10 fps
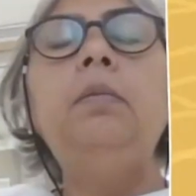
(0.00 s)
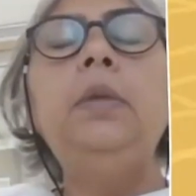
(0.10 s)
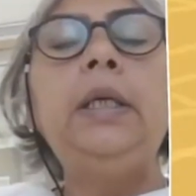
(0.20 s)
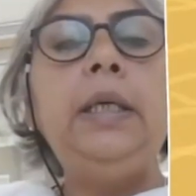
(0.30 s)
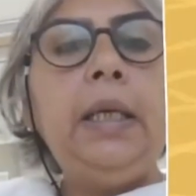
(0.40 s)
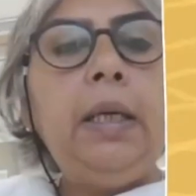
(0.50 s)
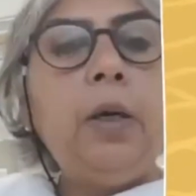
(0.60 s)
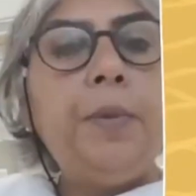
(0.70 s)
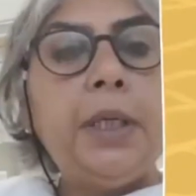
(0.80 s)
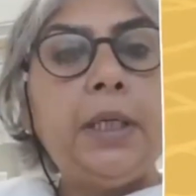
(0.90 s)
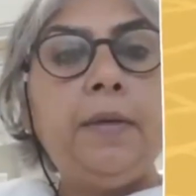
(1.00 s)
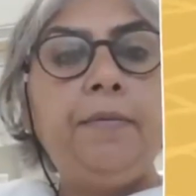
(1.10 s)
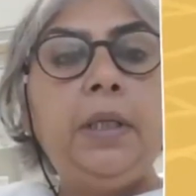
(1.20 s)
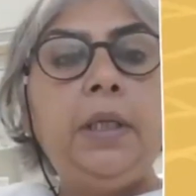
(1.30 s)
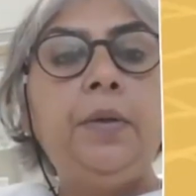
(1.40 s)
the key objective
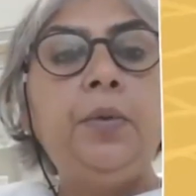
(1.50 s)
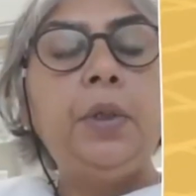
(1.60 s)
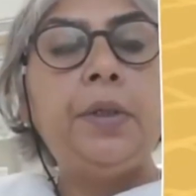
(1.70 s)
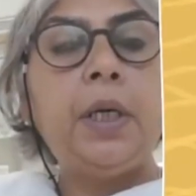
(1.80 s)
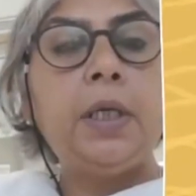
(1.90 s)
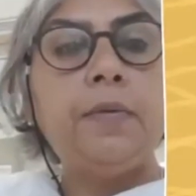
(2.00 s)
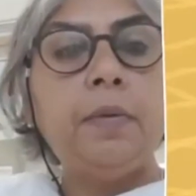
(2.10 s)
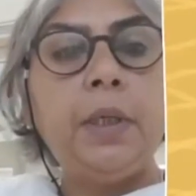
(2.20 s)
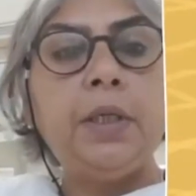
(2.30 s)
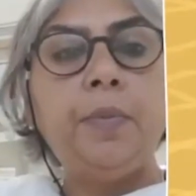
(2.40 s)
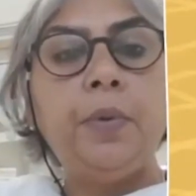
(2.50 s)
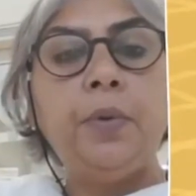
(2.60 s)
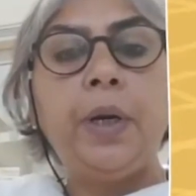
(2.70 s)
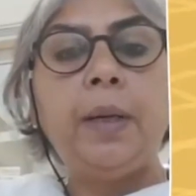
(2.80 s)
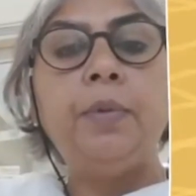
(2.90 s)
that the Rural Transformation
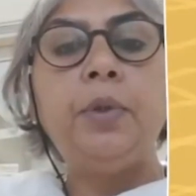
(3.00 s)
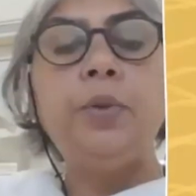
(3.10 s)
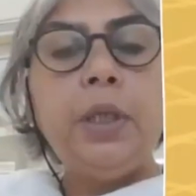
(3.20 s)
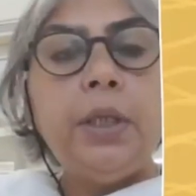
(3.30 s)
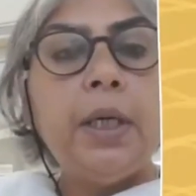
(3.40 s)
Program today